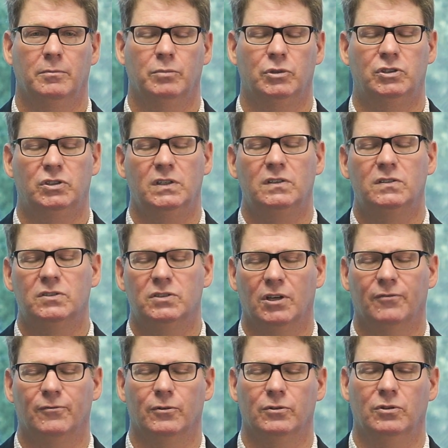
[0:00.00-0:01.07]
but she had
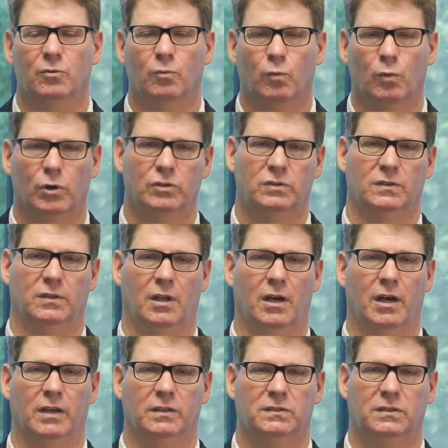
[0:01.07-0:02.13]
suffered the worst
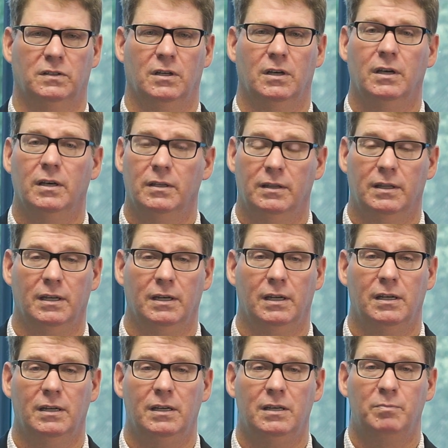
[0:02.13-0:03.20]
loss that
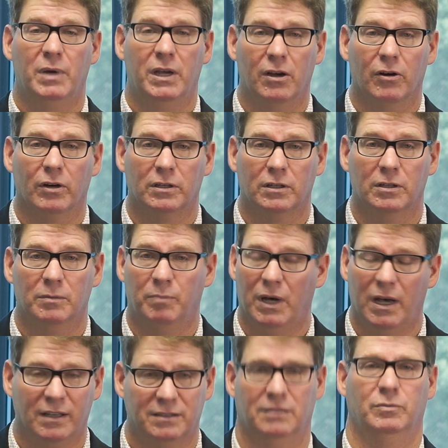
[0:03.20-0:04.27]
any parent could
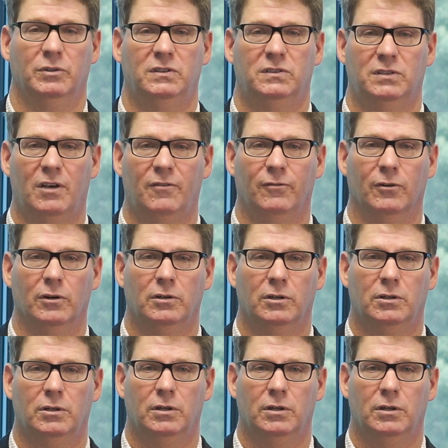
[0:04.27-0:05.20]
possibly suffer.